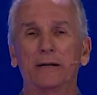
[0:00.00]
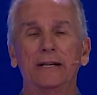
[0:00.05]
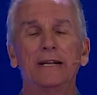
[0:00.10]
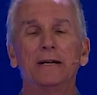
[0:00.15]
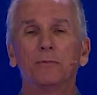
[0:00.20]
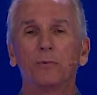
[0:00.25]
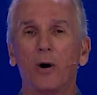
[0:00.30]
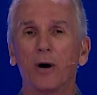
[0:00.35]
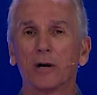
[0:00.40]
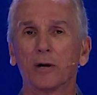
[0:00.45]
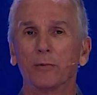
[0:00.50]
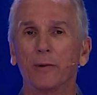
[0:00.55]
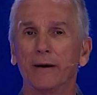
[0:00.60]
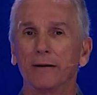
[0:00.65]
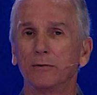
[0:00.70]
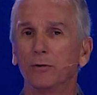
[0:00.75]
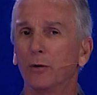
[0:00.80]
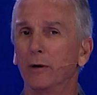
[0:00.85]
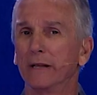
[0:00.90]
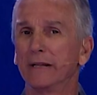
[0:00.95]
And he'd walk
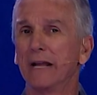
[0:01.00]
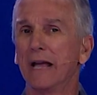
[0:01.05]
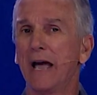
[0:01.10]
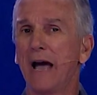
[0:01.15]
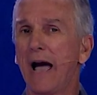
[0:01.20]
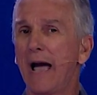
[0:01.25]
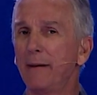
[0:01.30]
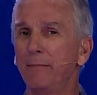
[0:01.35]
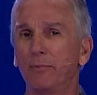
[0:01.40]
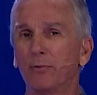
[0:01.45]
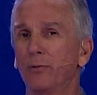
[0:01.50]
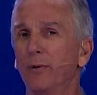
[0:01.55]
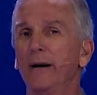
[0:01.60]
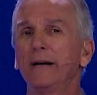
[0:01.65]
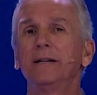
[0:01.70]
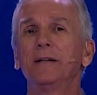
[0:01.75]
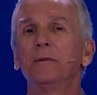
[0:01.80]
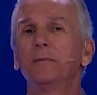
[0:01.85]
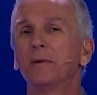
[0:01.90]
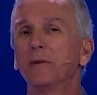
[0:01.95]
around going, I'm
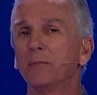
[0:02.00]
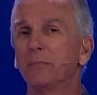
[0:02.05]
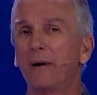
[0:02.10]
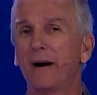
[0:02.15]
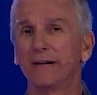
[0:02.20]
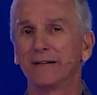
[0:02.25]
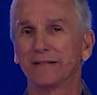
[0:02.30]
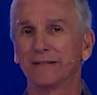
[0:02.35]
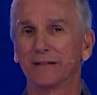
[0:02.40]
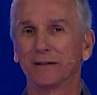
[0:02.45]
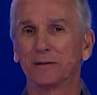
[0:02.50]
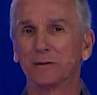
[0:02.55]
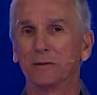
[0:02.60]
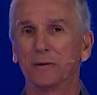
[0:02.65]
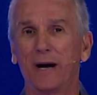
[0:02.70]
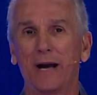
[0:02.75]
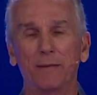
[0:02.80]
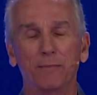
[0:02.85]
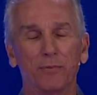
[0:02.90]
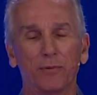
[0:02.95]
pregnant with
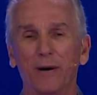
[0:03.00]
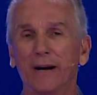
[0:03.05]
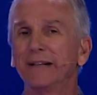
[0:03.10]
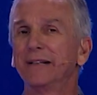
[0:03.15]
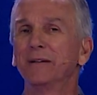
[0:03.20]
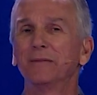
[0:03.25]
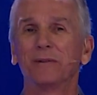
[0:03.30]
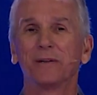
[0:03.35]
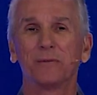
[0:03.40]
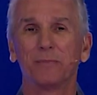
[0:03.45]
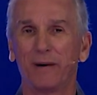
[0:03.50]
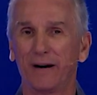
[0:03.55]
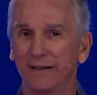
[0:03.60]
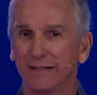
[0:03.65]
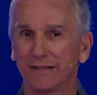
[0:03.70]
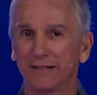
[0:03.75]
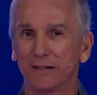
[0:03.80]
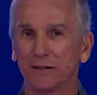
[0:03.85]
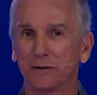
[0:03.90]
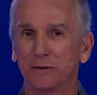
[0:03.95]
bicycle. I'm pregnant with
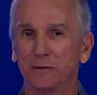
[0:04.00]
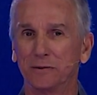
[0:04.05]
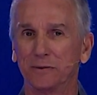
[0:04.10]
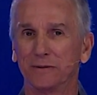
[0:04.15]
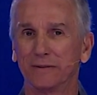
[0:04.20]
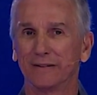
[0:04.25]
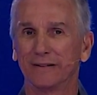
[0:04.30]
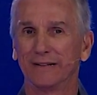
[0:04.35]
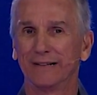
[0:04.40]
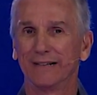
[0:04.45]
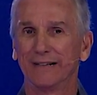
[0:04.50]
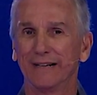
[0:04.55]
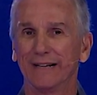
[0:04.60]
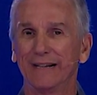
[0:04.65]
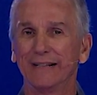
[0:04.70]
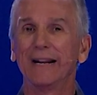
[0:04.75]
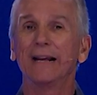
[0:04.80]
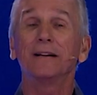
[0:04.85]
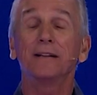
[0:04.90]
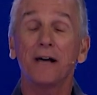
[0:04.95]
bicycle.
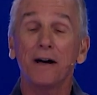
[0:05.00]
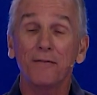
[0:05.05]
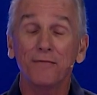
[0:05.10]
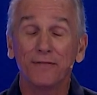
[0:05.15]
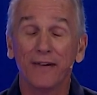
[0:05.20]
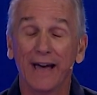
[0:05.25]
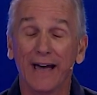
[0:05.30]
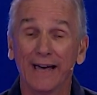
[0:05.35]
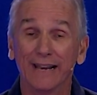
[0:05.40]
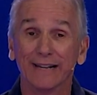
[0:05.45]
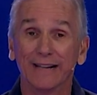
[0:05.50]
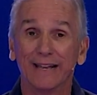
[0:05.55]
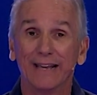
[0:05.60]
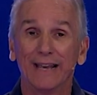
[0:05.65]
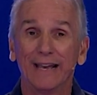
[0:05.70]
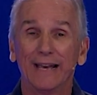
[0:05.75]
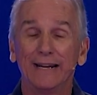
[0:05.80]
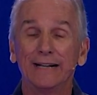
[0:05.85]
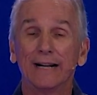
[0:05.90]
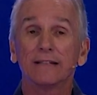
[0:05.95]
And I love that.
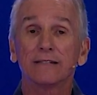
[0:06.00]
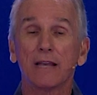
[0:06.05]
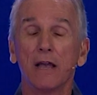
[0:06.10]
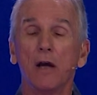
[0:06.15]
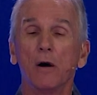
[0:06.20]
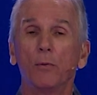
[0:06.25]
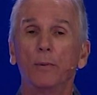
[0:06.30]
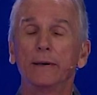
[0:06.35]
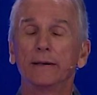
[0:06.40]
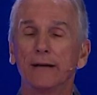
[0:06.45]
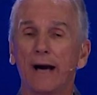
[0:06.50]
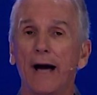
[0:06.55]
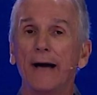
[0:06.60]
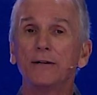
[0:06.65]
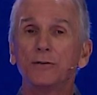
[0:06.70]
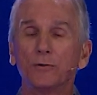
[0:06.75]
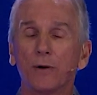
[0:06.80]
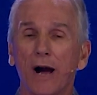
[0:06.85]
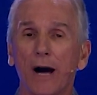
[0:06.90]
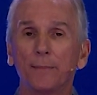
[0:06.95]
And that's when
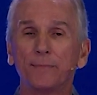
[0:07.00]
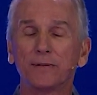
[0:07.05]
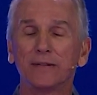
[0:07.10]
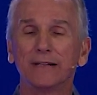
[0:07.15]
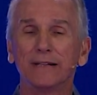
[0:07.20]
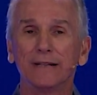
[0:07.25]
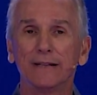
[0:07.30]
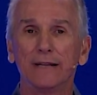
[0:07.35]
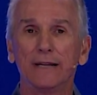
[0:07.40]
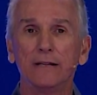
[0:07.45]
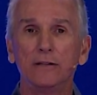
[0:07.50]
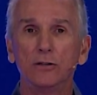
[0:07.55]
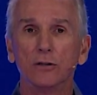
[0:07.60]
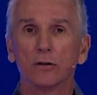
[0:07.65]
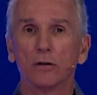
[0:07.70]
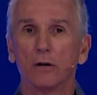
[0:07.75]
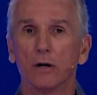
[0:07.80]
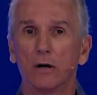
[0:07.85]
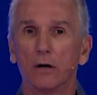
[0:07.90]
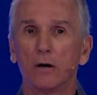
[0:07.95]
God drops it in
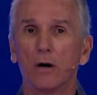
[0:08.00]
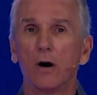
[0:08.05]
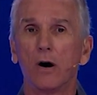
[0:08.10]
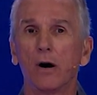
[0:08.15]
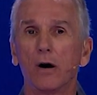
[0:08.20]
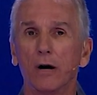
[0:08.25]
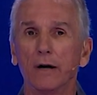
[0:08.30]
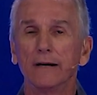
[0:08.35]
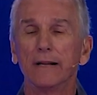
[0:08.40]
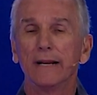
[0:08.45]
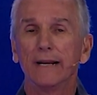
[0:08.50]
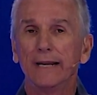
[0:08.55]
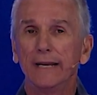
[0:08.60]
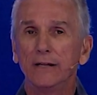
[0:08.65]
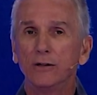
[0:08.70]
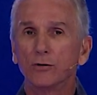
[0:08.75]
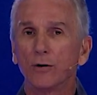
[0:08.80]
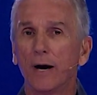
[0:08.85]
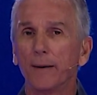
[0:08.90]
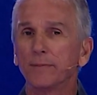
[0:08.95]
your heart,
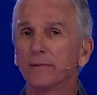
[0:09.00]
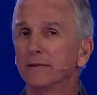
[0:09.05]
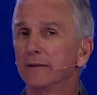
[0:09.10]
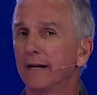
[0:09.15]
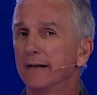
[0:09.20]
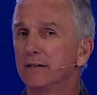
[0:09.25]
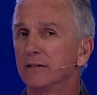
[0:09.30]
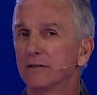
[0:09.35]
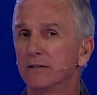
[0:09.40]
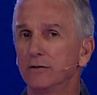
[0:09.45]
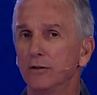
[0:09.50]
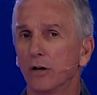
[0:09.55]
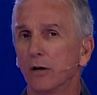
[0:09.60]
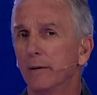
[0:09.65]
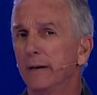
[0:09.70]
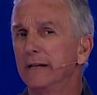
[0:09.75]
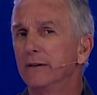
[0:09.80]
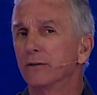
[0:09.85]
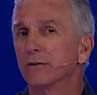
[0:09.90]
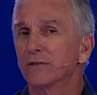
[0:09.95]
He drops it not just in your
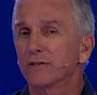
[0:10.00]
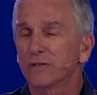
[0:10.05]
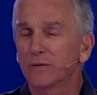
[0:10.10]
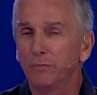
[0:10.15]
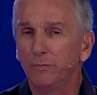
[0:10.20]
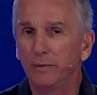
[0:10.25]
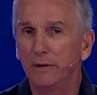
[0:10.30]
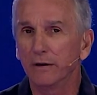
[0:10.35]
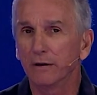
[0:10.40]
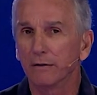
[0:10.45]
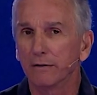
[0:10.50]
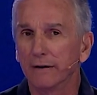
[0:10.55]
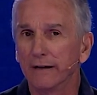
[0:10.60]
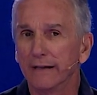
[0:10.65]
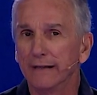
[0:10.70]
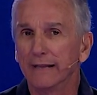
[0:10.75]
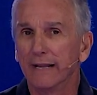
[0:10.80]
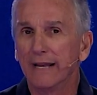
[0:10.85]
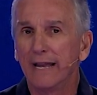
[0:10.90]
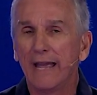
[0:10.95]
heart, in your
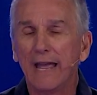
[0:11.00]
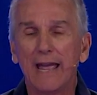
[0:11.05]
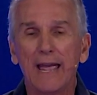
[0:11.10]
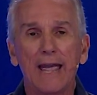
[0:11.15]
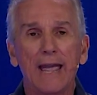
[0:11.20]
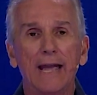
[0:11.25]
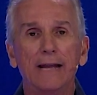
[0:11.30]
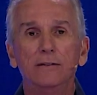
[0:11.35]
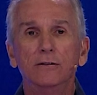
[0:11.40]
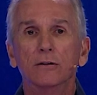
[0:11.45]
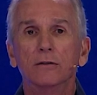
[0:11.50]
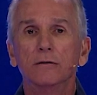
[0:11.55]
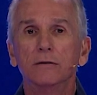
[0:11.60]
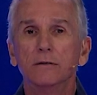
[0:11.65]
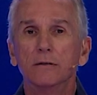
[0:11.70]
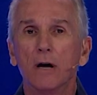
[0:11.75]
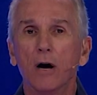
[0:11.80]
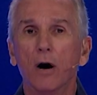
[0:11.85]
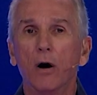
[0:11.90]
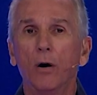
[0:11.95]
spirit, and you
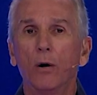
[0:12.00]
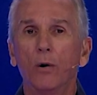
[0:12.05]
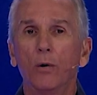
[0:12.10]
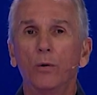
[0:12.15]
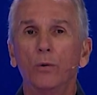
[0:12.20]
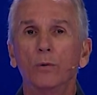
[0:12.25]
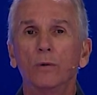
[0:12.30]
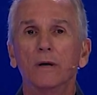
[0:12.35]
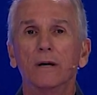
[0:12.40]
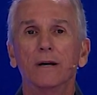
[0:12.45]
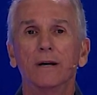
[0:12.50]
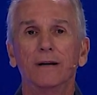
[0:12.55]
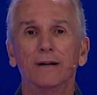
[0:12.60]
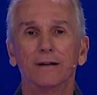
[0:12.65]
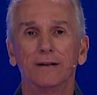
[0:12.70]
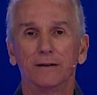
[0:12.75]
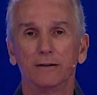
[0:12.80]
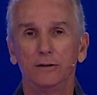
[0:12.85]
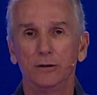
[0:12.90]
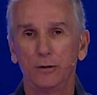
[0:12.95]
know
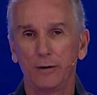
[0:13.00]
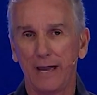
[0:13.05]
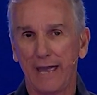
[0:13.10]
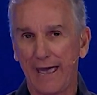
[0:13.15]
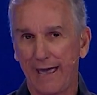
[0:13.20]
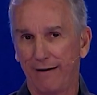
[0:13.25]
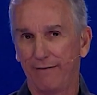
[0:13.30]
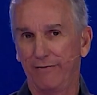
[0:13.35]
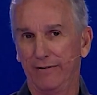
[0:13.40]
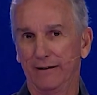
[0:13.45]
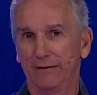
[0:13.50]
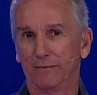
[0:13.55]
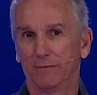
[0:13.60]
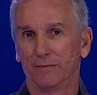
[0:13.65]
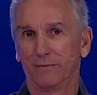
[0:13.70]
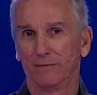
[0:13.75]
you have it.